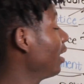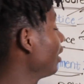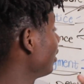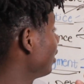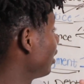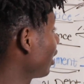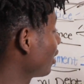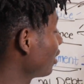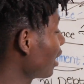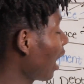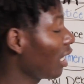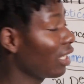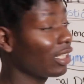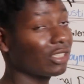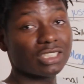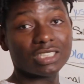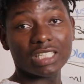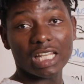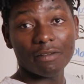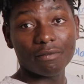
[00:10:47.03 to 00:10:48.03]

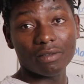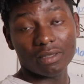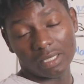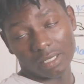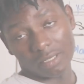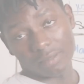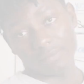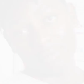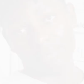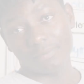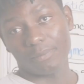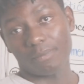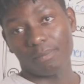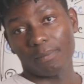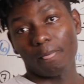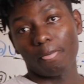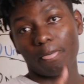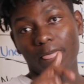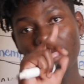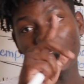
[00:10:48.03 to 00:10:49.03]
technology, and everything.
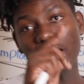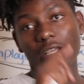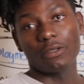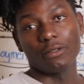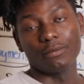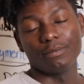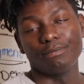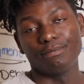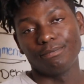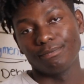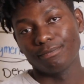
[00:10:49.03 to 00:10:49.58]
Thank you.